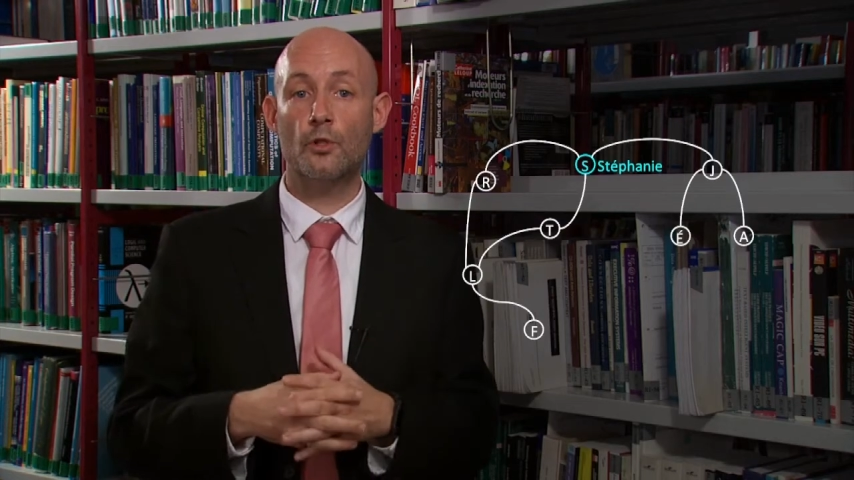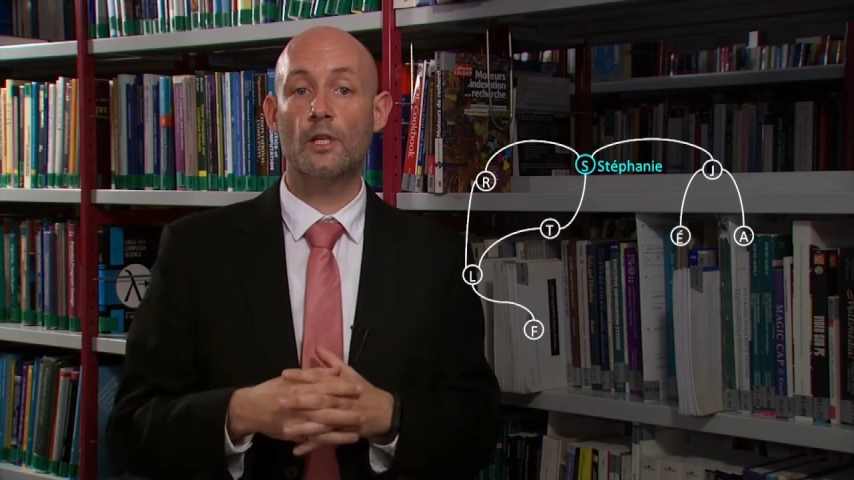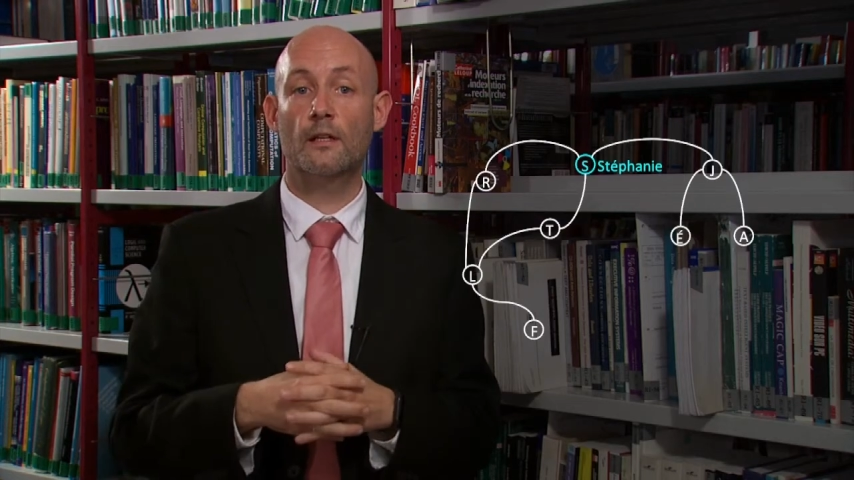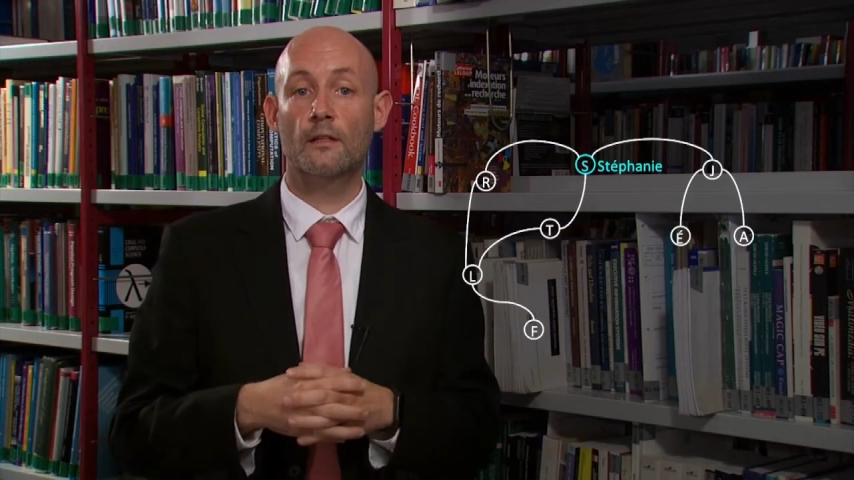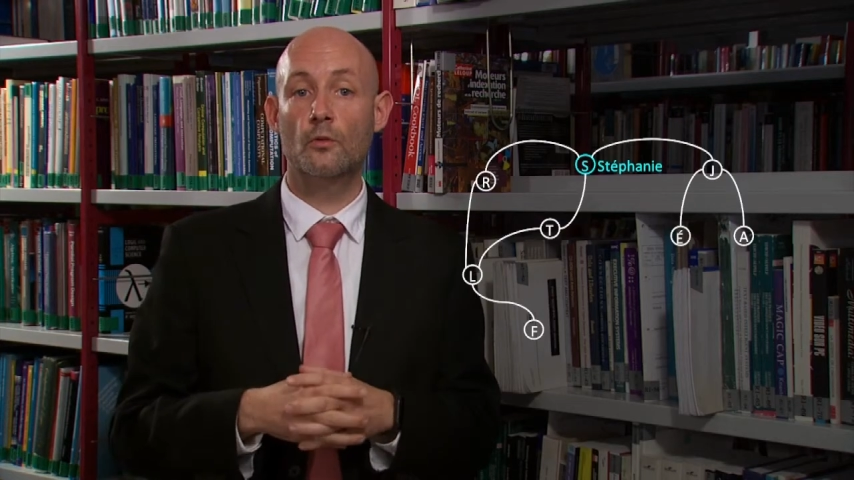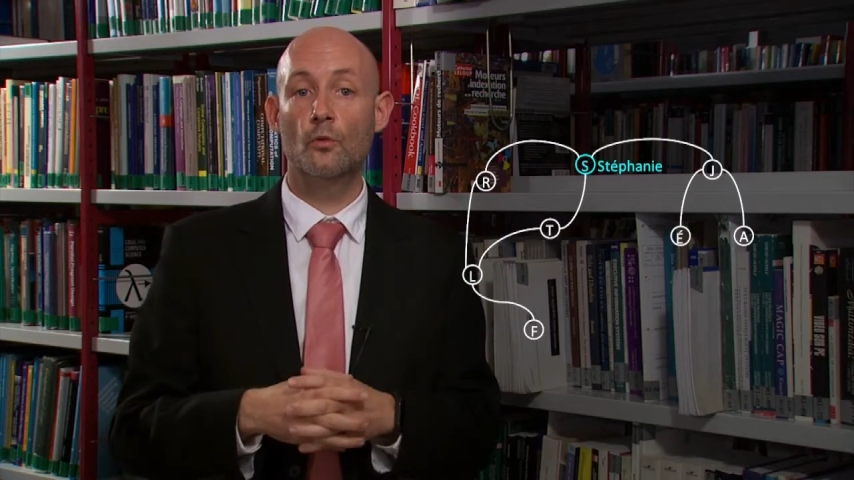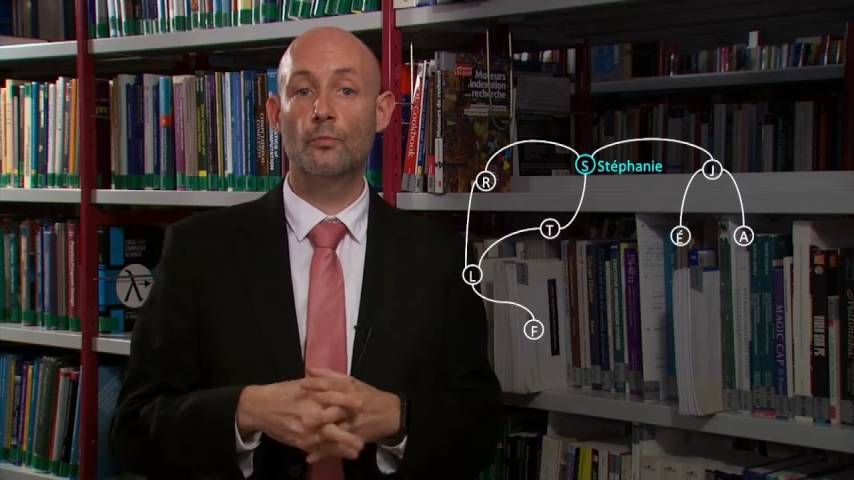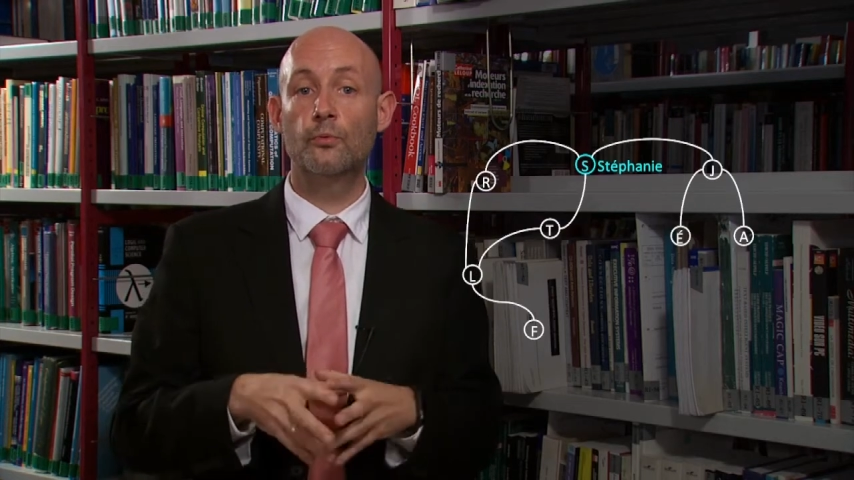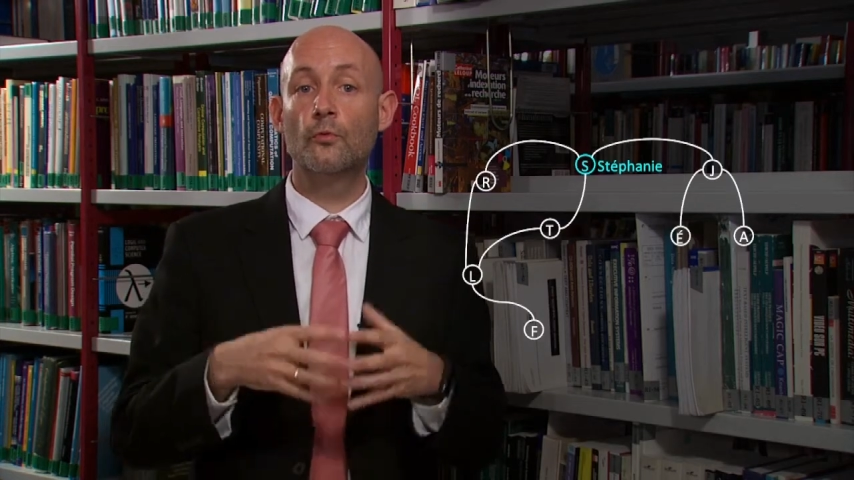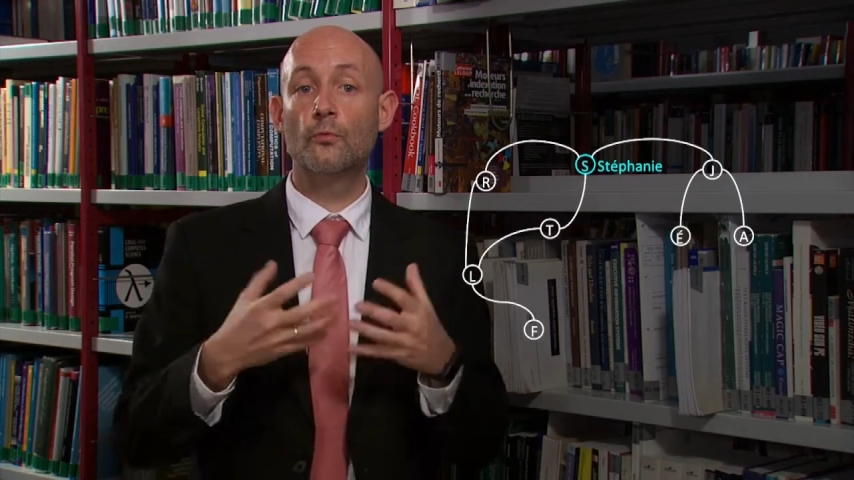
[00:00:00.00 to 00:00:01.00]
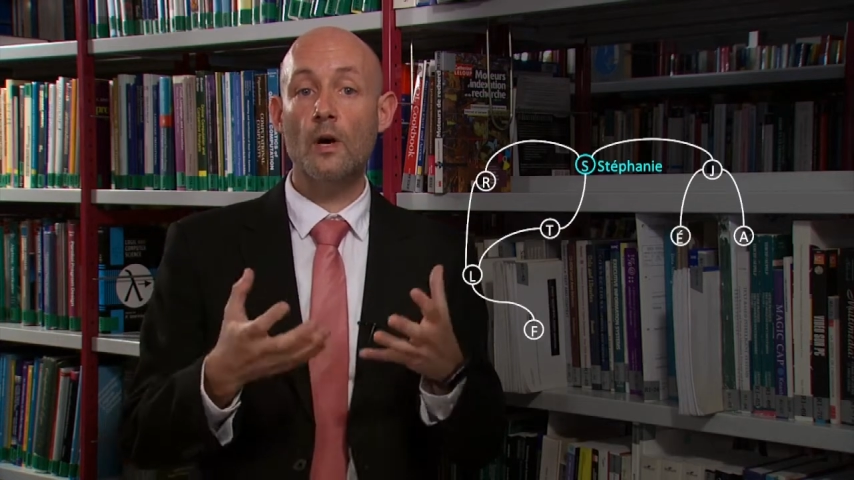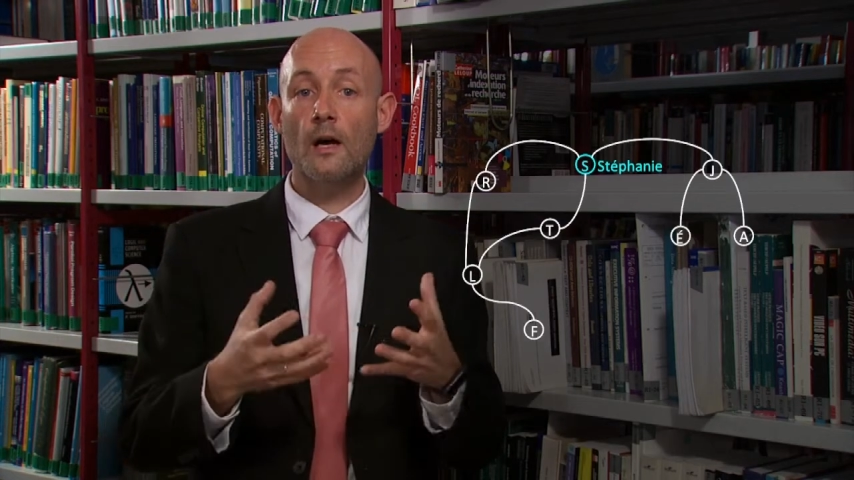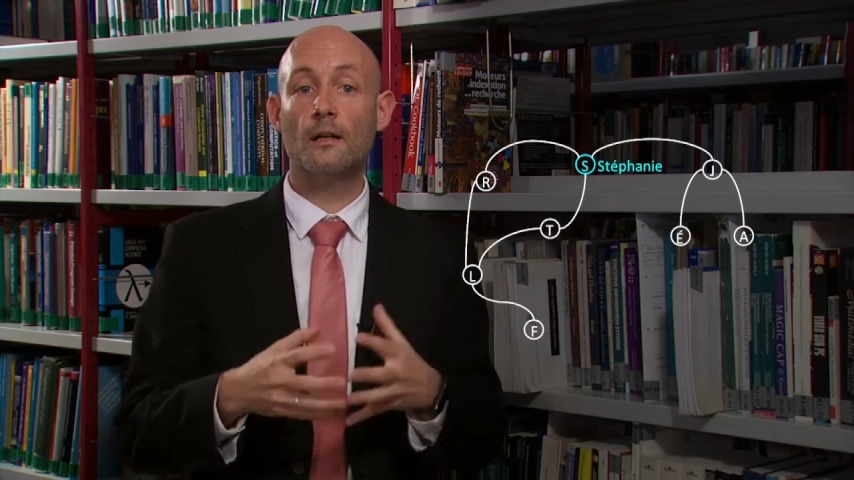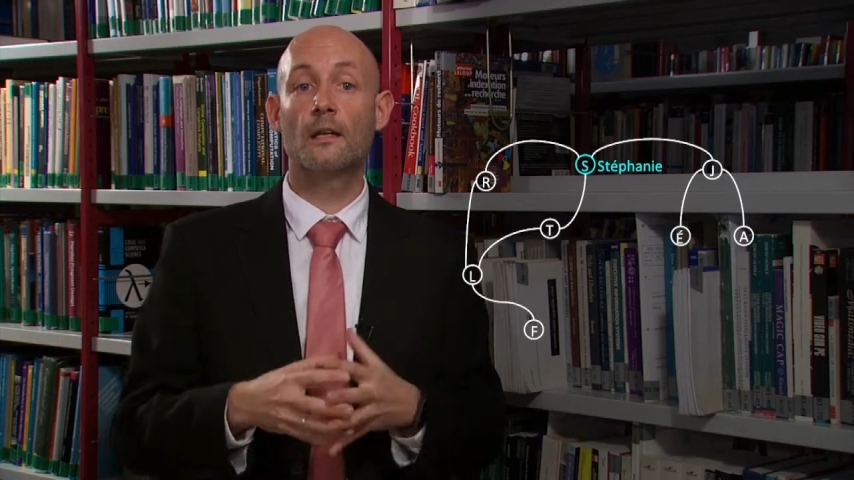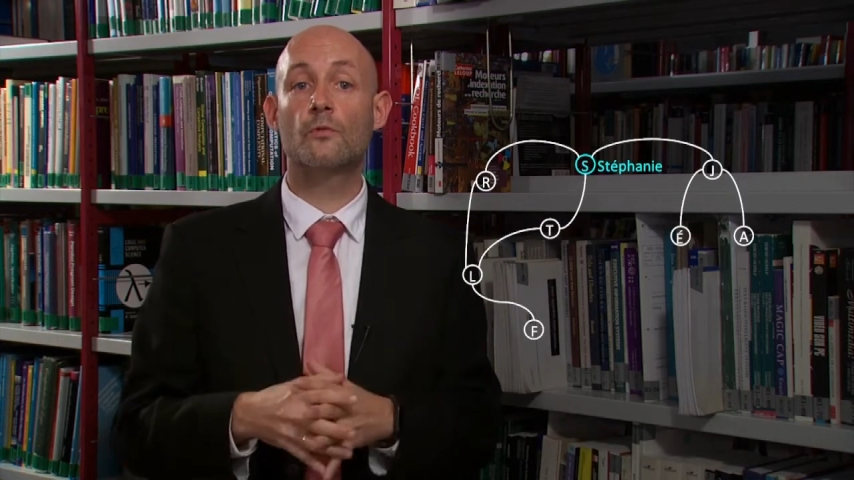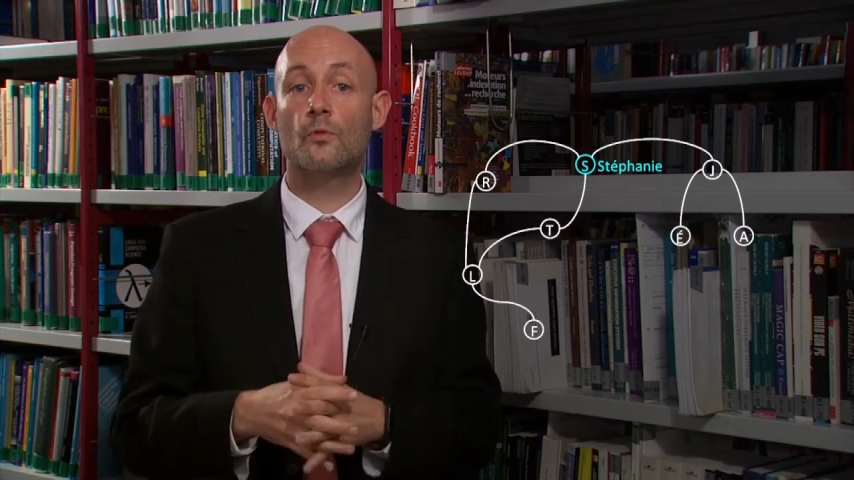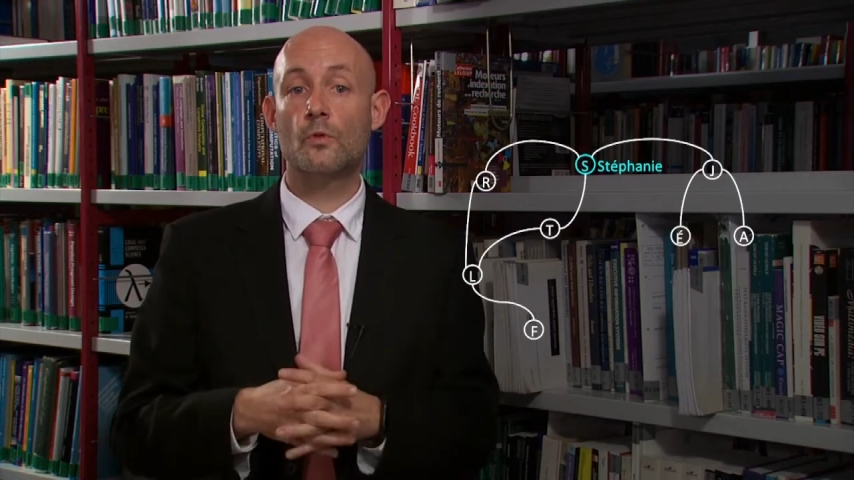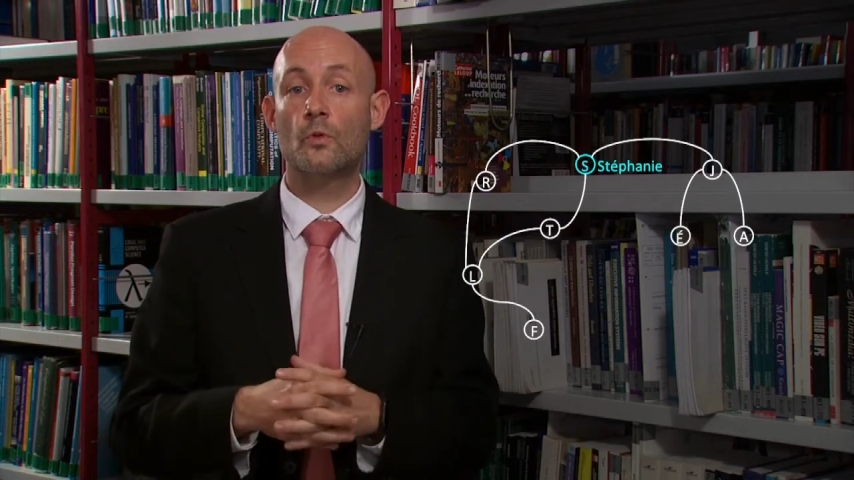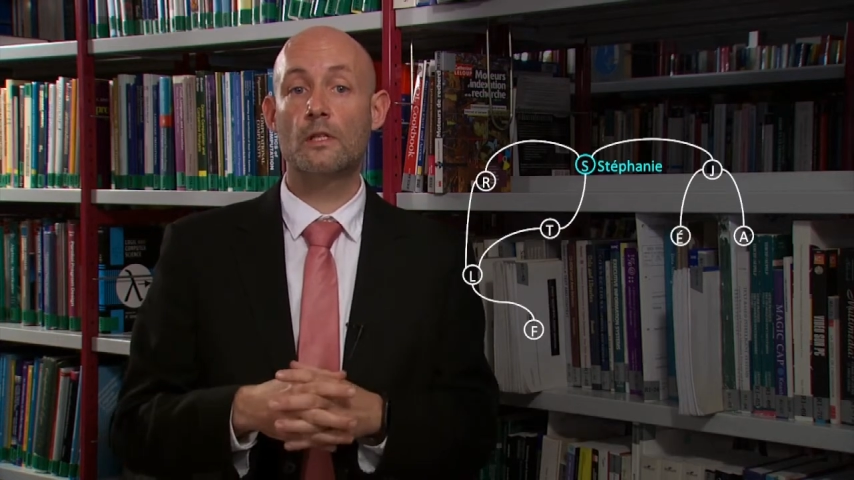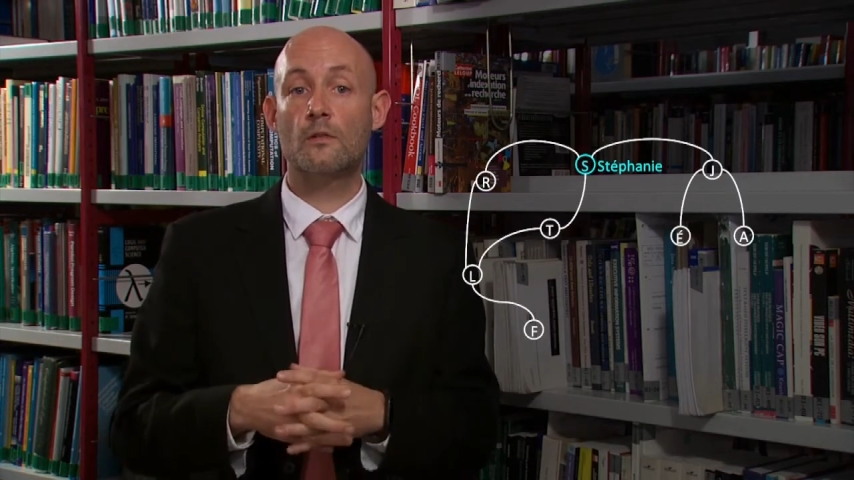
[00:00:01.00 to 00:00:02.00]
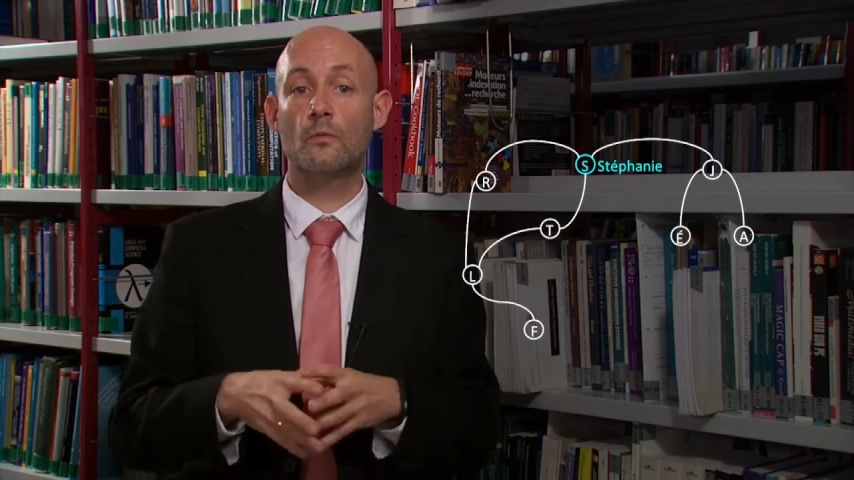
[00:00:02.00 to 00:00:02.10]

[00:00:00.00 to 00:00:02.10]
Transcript: for each hub to see which ones